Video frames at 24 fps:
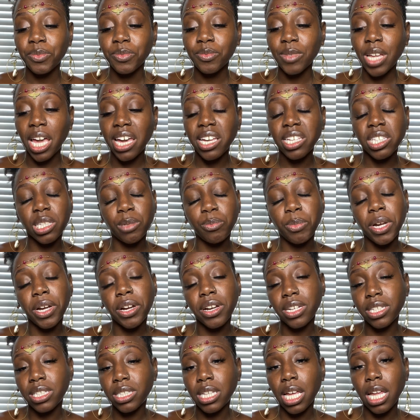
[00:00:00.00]

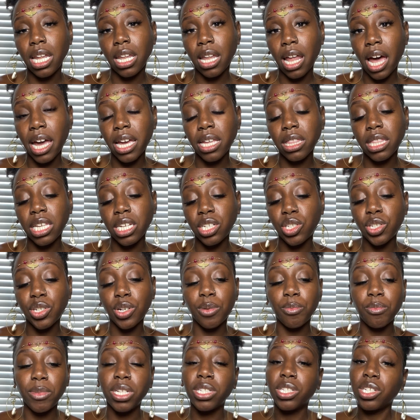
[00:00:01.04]
experience that light that you're
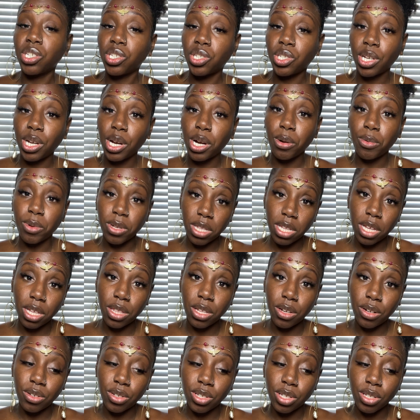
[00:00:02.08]
meant to share with
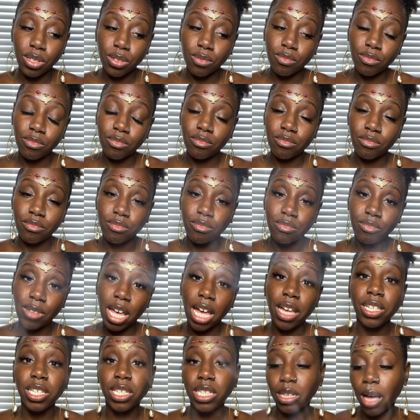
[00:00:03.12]
others?
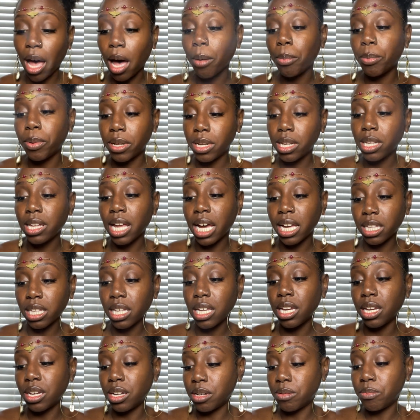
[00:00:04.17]
I'll put it like
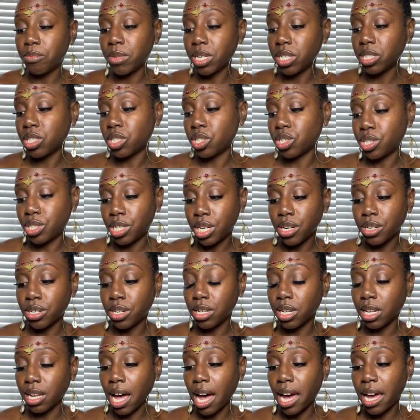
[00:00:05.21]
that. You're meant to share your
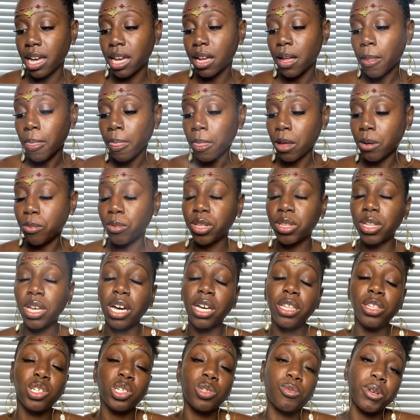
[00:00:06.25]
light with
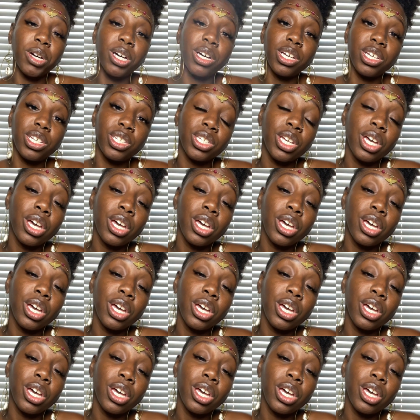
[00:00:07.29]
others because